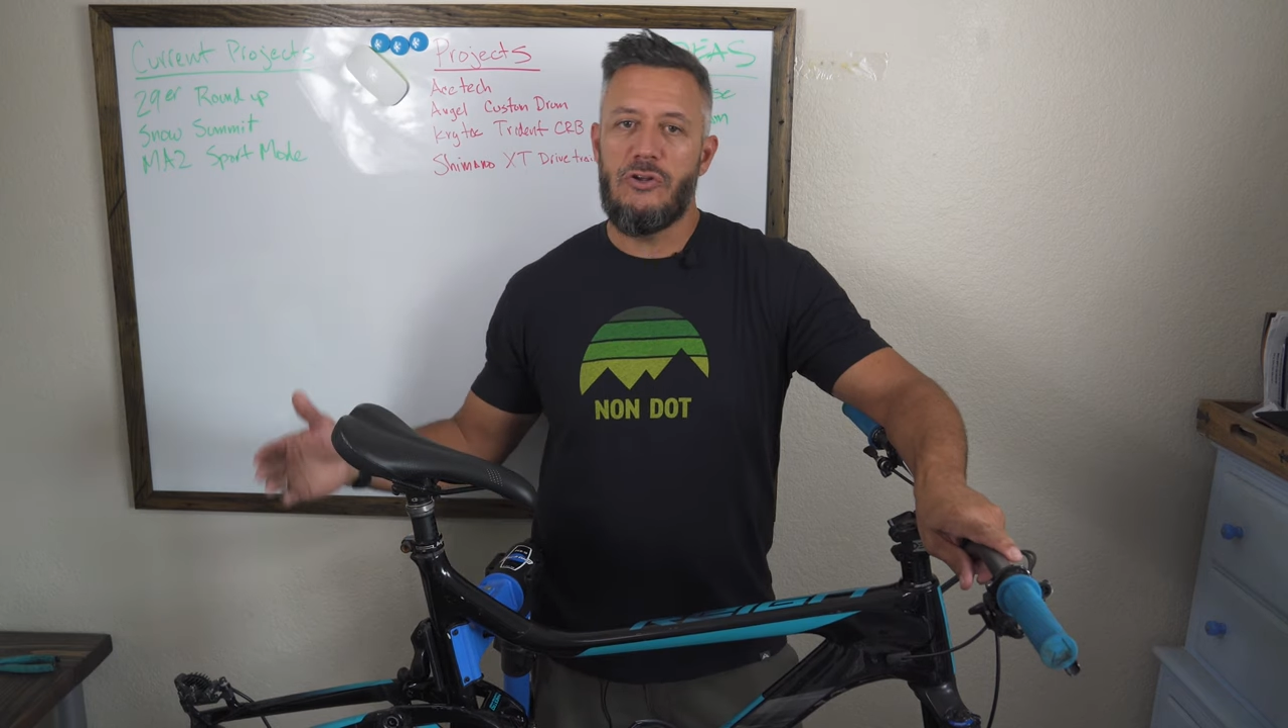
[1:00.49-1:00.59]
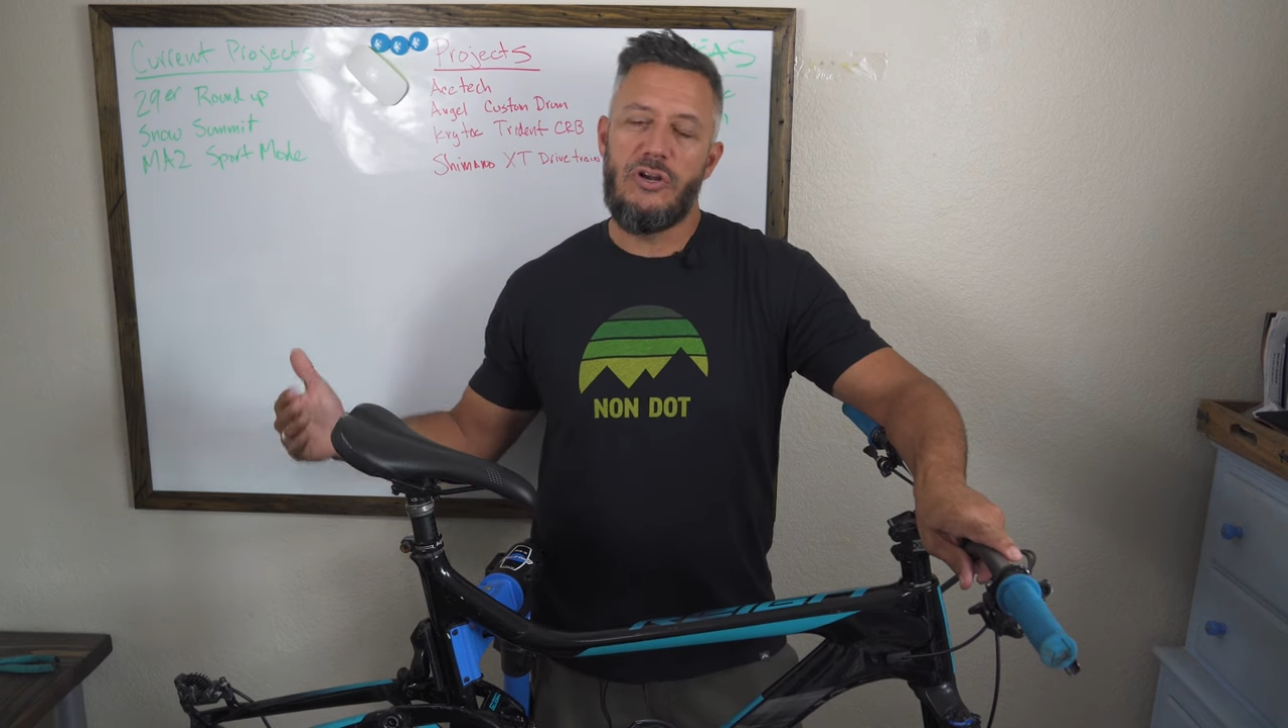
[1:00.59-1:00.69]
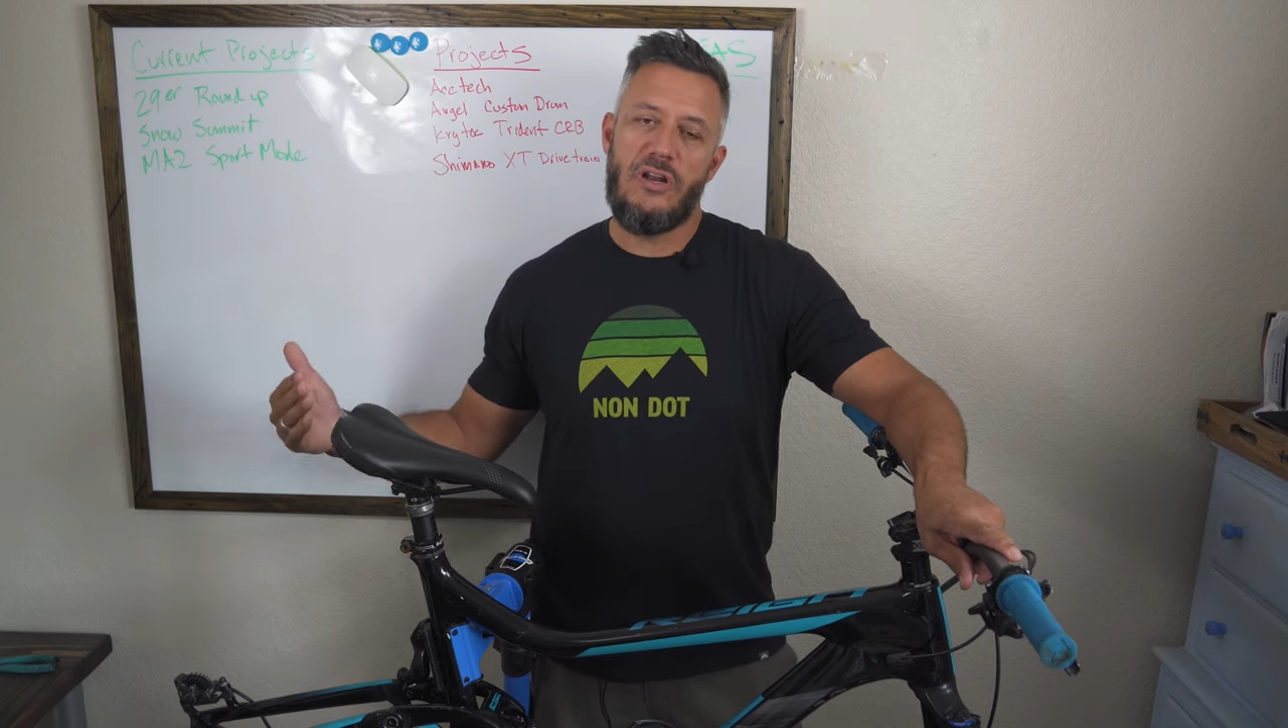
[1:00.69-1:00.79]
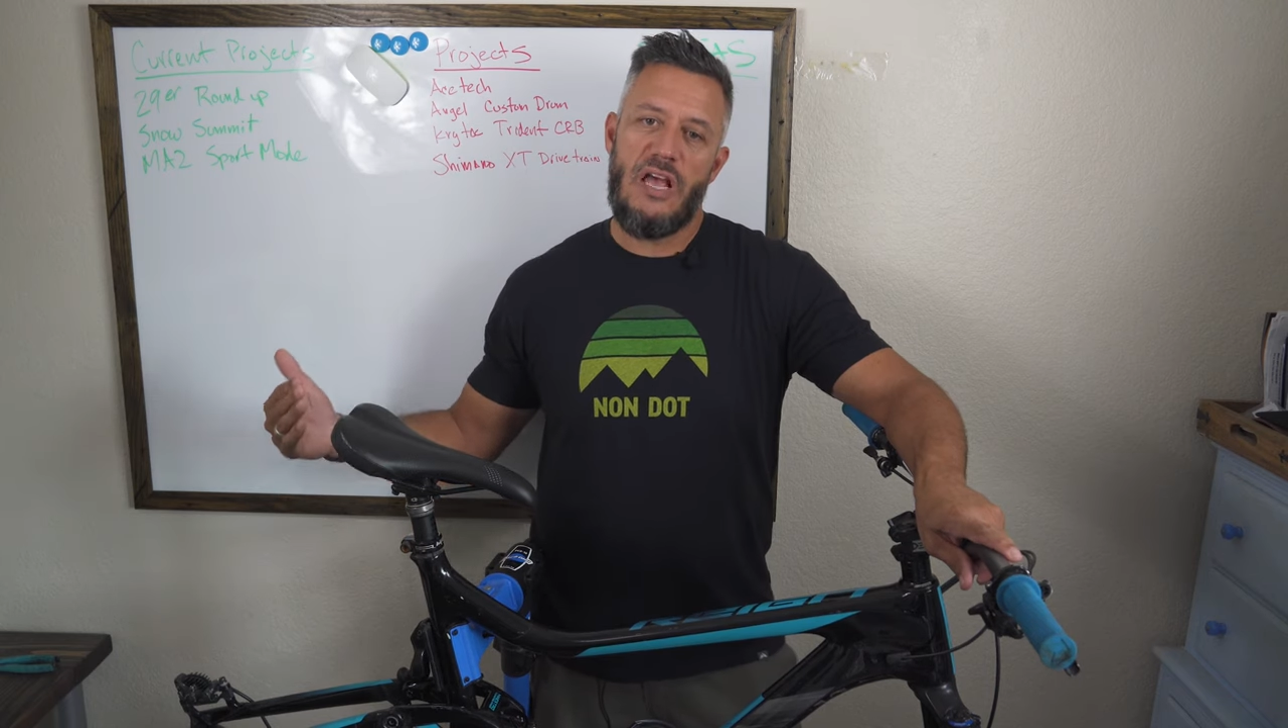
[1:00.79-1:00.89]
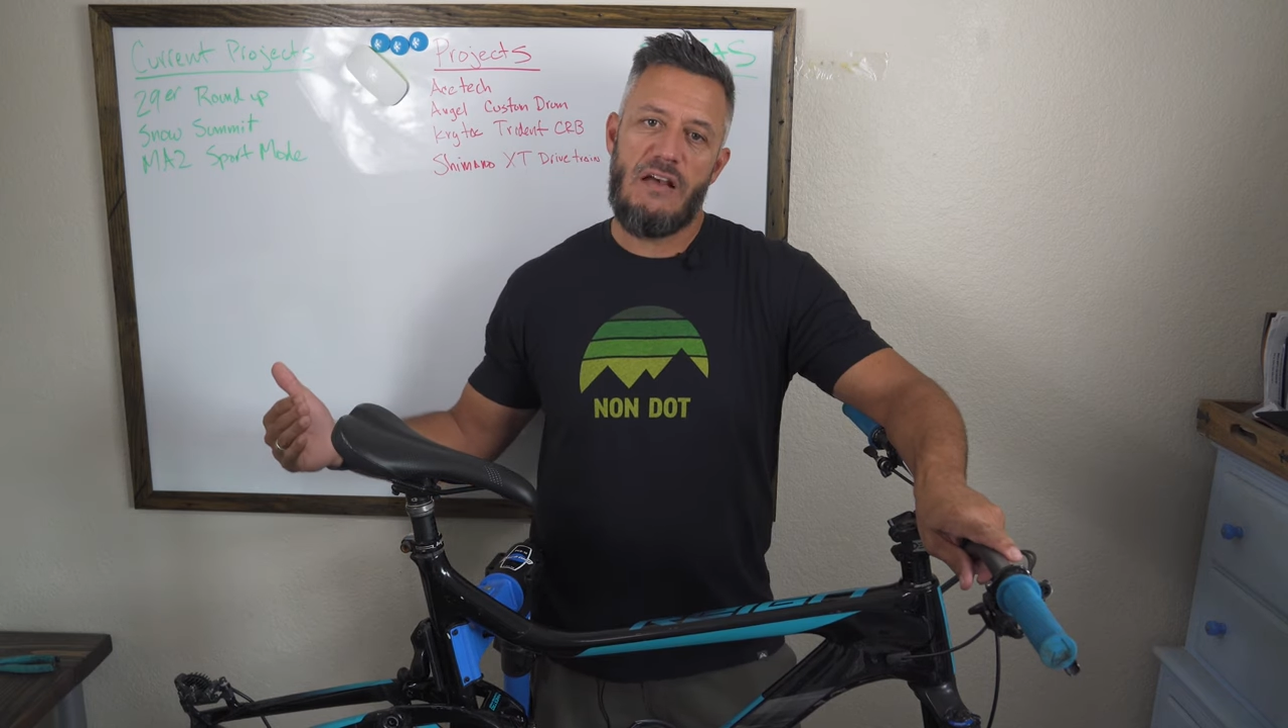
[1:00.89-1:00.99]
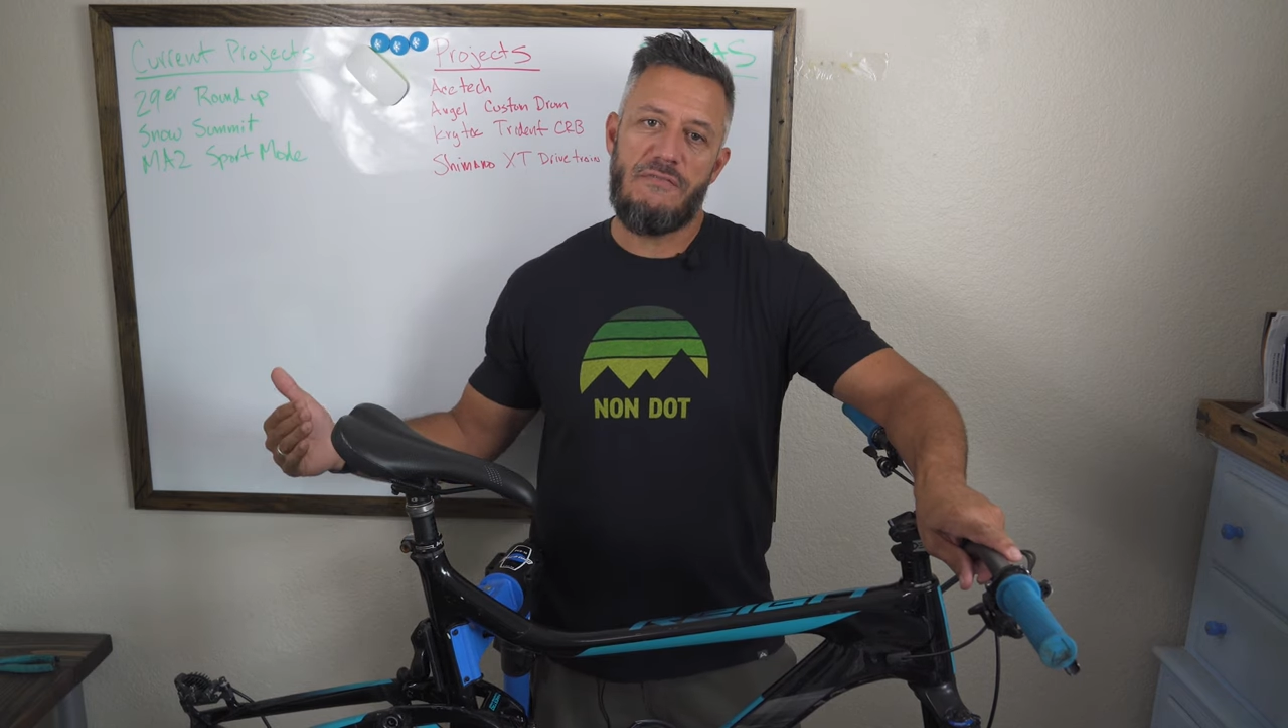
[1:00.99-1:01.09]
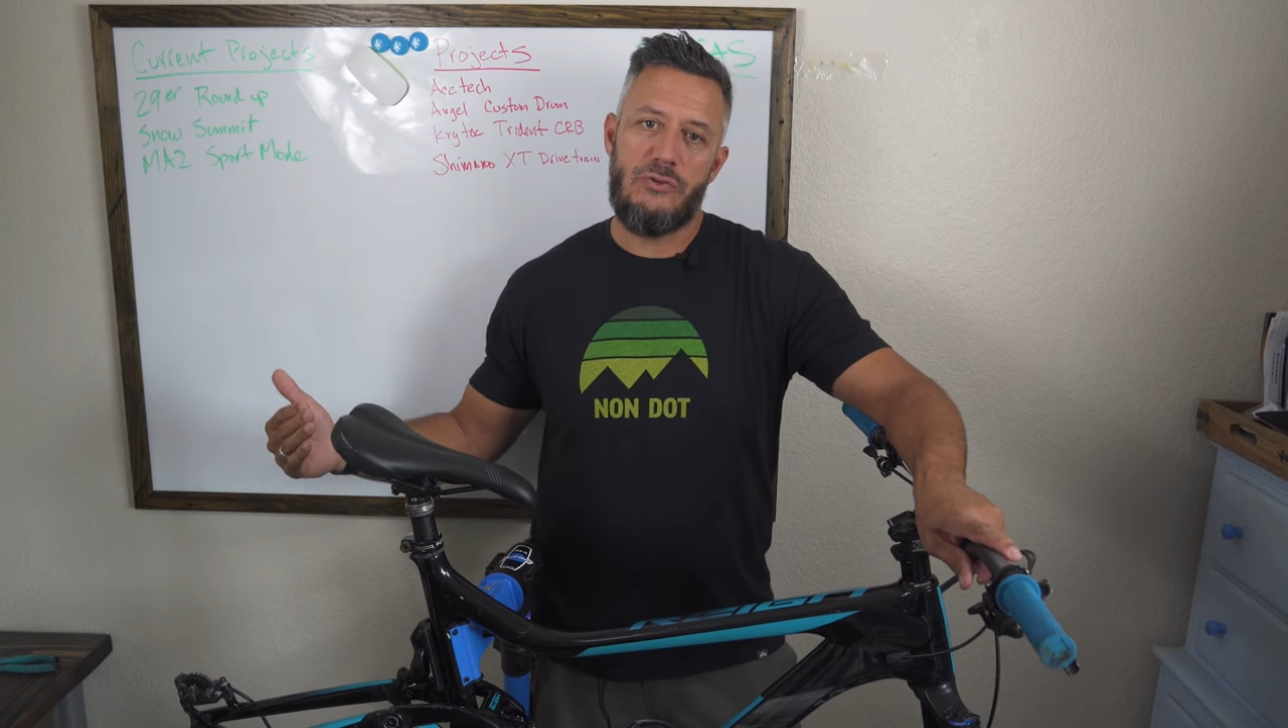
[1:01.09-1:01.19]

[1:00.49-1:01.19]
you're gonna have